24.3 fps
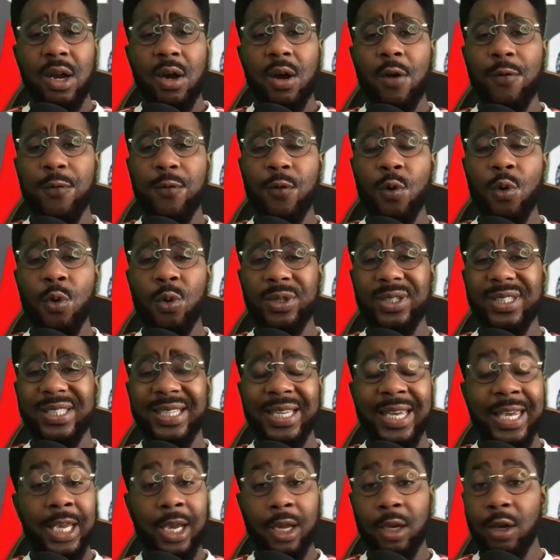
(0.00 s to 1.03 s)
of course,
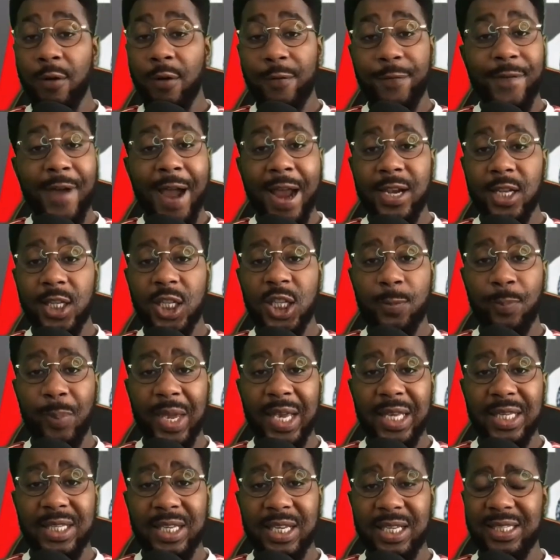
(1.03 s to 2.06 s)
he cannot find the
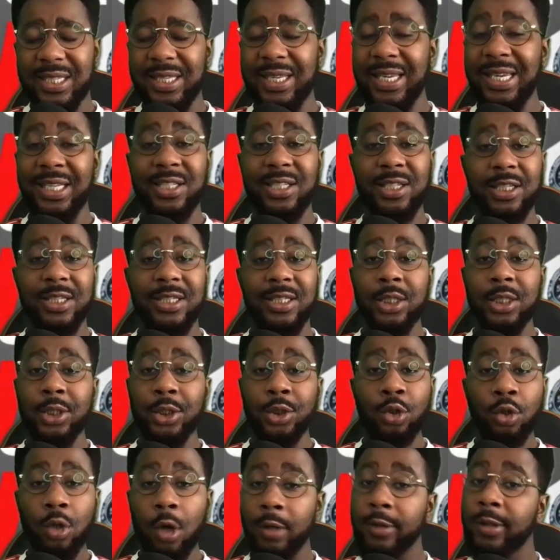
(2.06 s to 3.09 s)
spaces. He's just
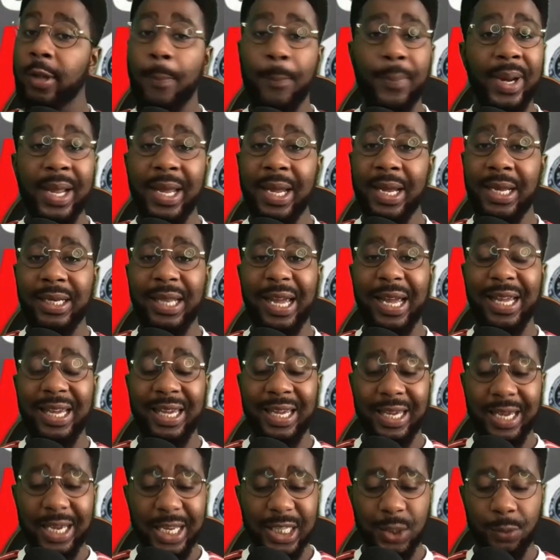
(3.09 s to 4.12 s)
not the player that
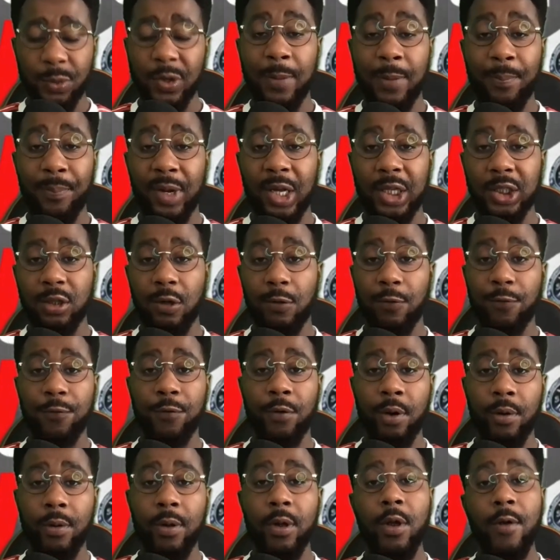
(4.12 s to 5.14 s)
he is when he plays up
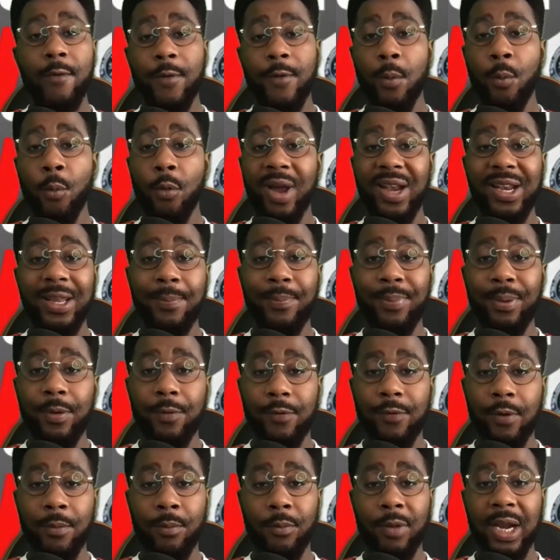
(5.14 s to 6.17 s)
front from when
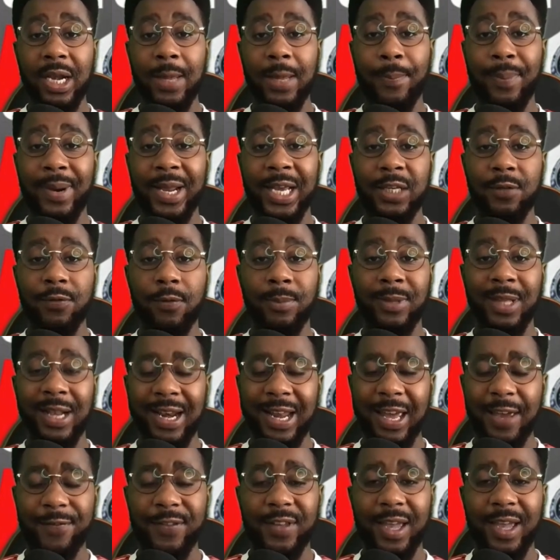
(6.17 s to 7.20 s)
he plays from the
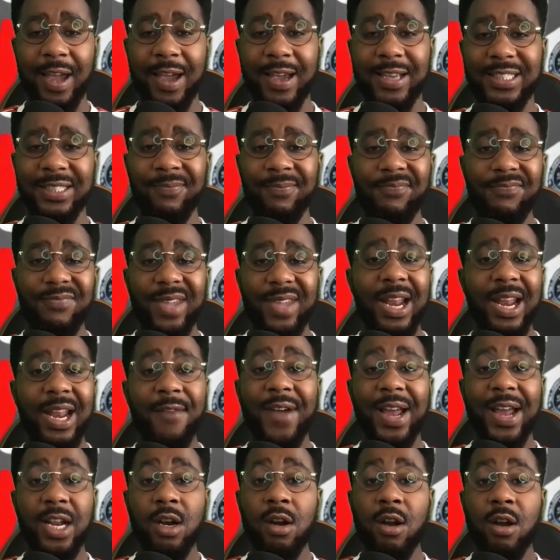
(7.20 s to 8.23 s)
left, guys. And I've
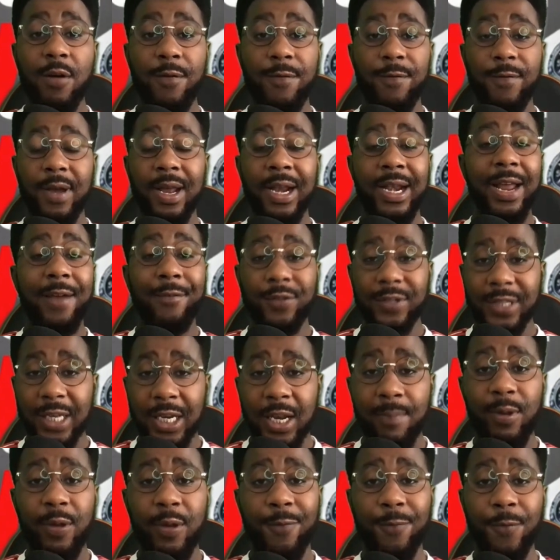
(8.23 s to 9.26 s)
had enough, and I've said
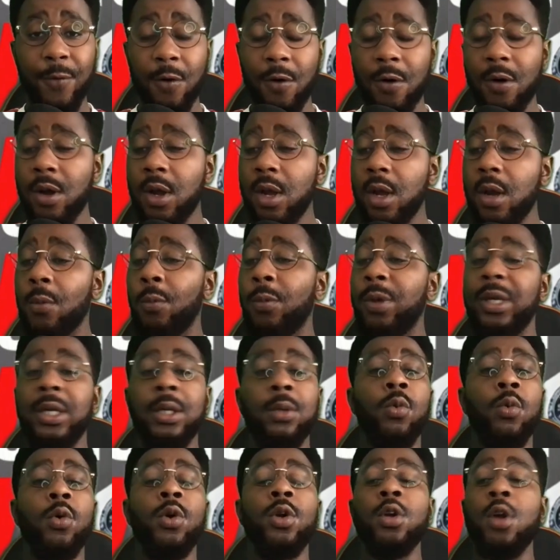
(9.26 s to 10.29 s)
it before,
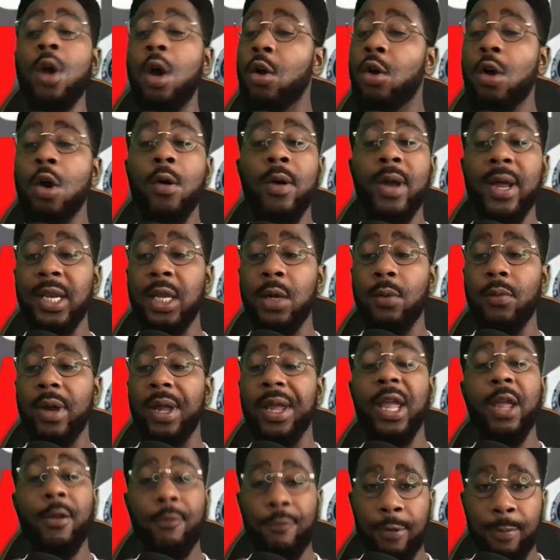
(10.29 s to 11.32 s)
we would not go anywhere
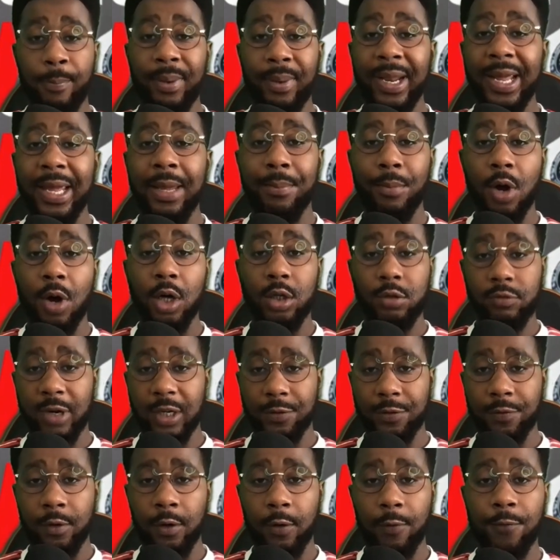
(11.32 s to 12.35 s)
if we played Marcus
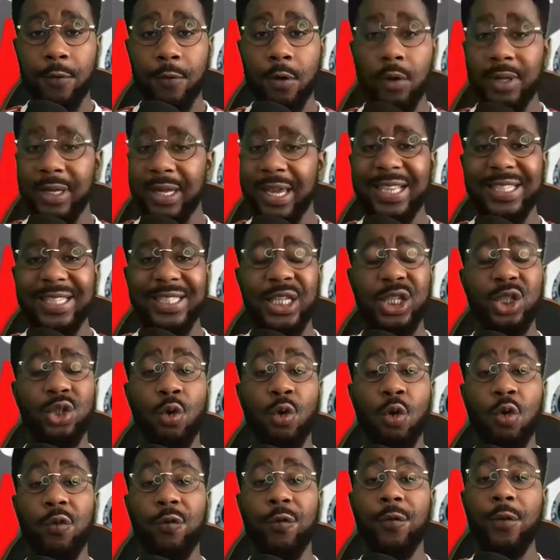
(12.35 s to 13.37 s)
Rashford up front. Yes, he
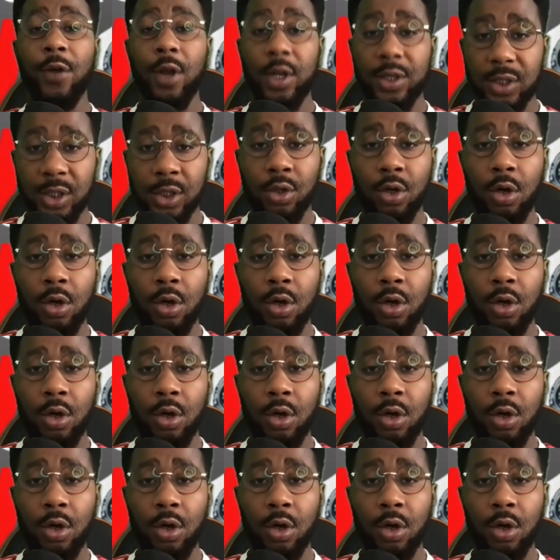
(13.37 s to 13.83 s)
scored 30